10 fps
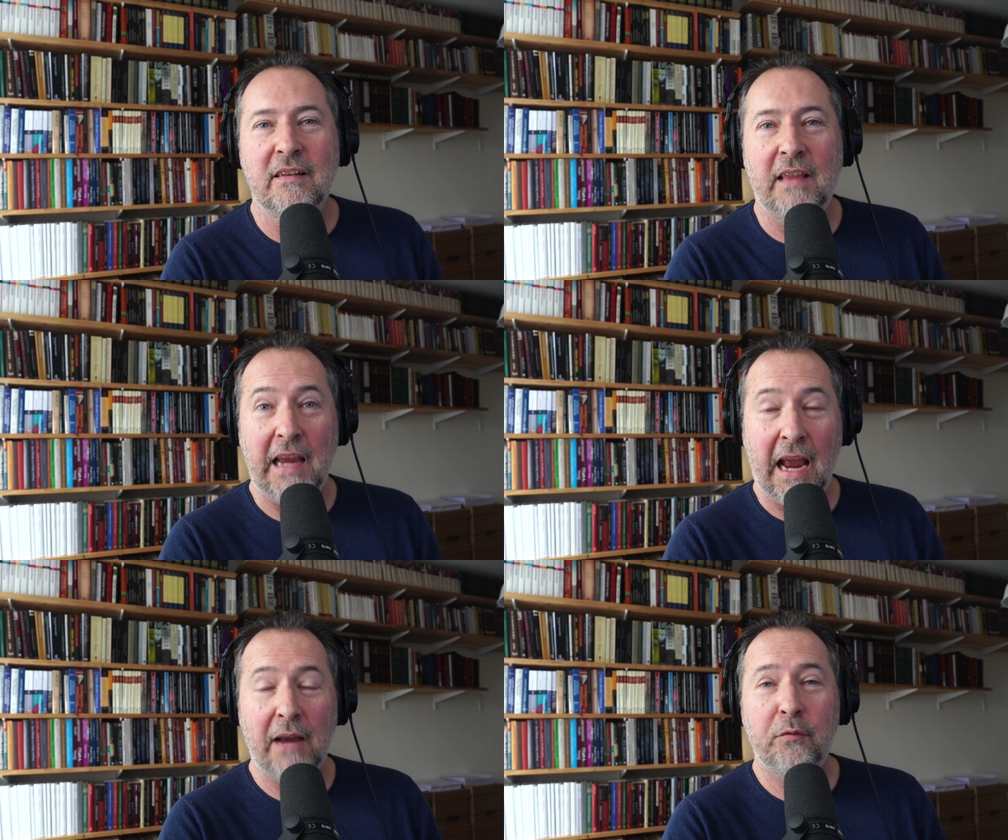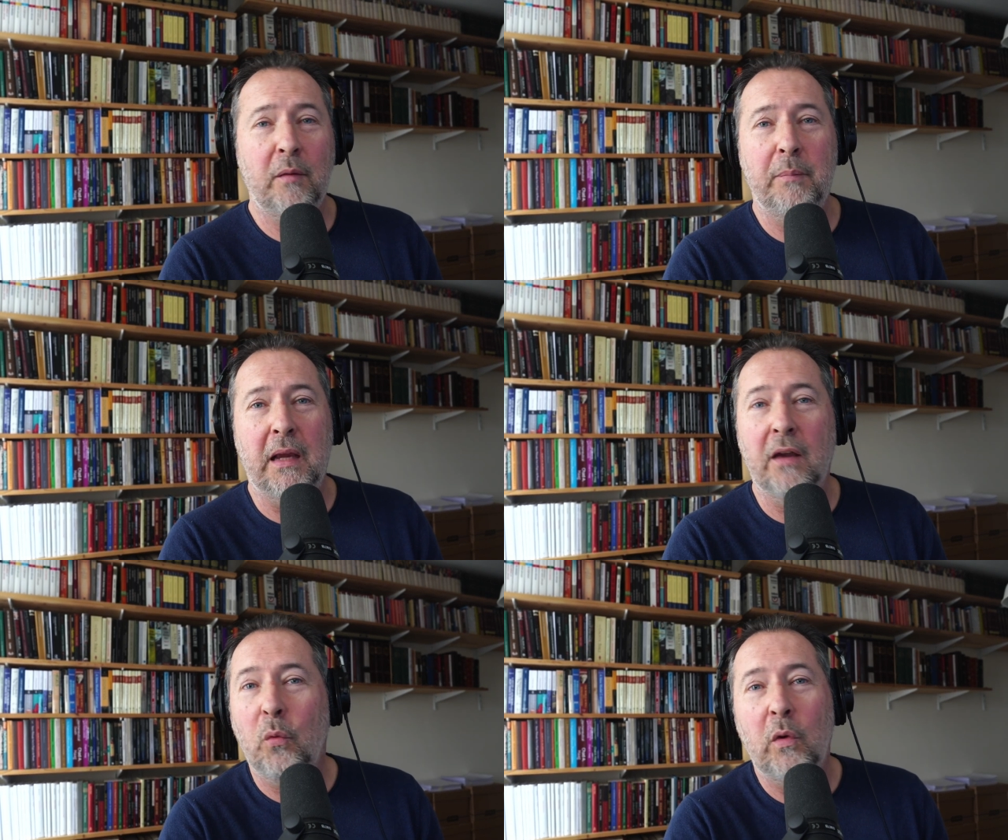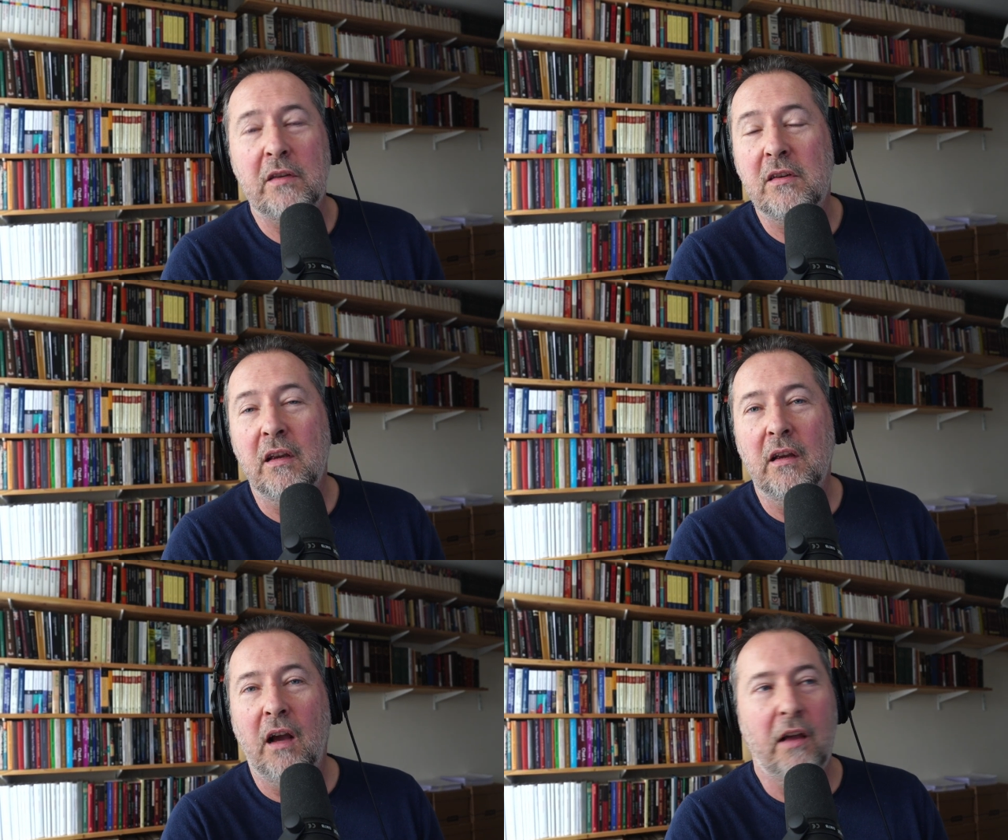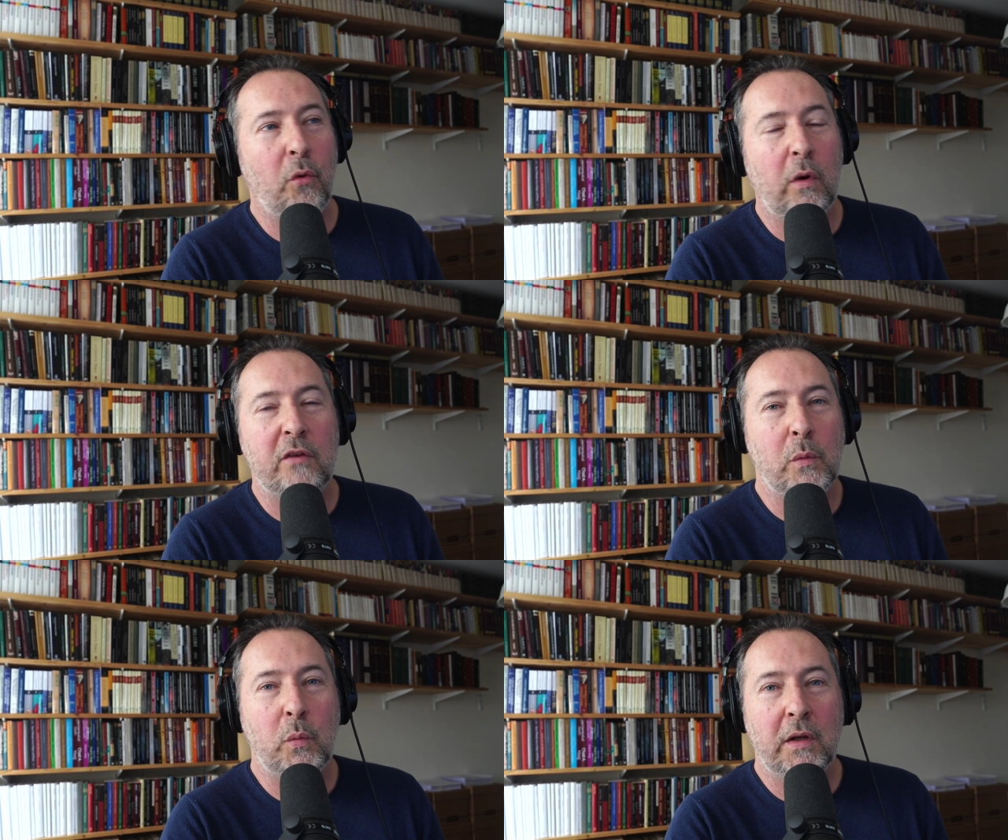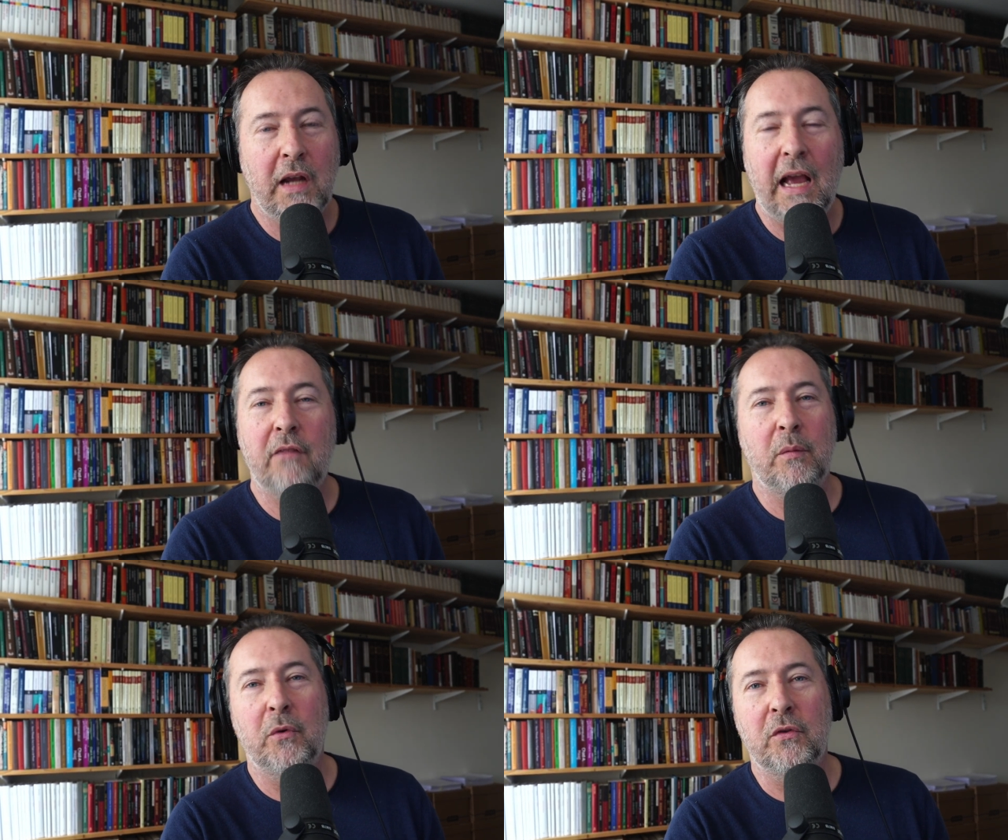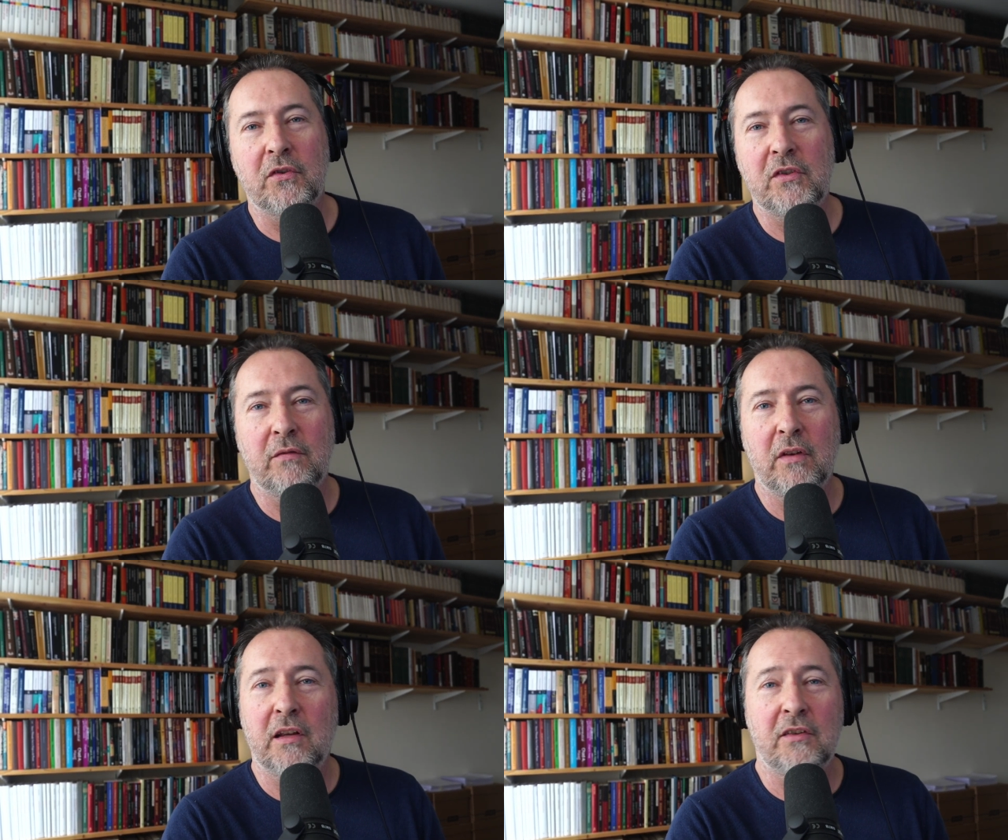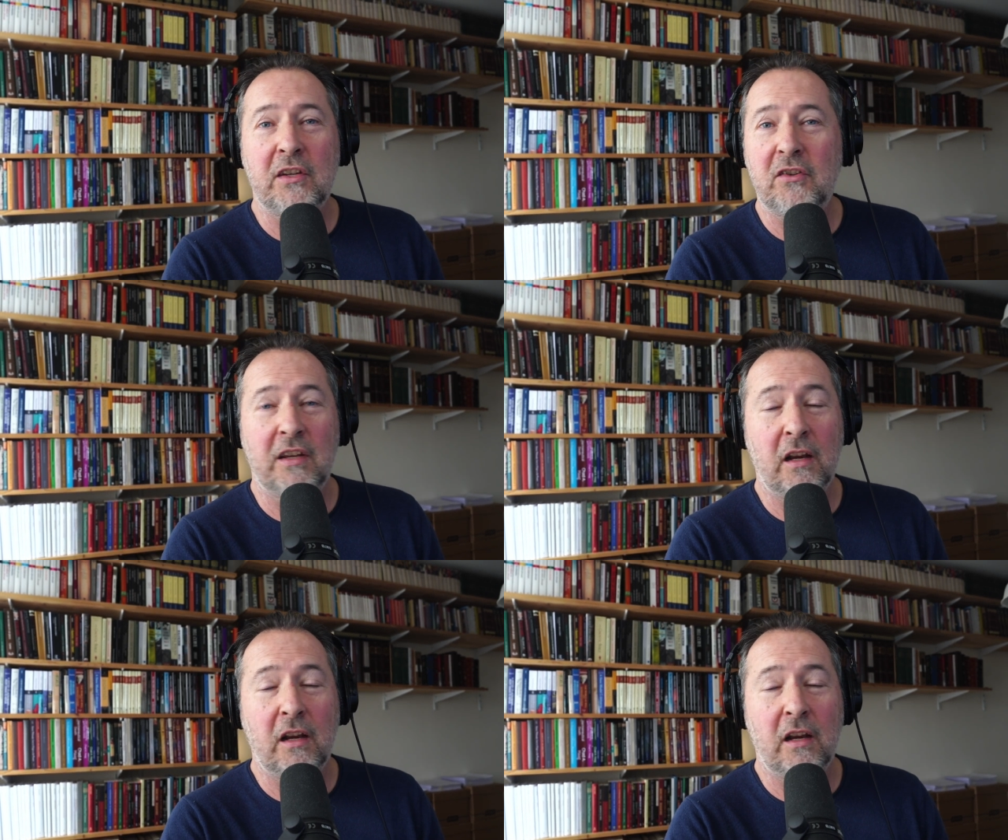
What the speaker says: They have to be, otherwise we wouldn't have a modern civilization.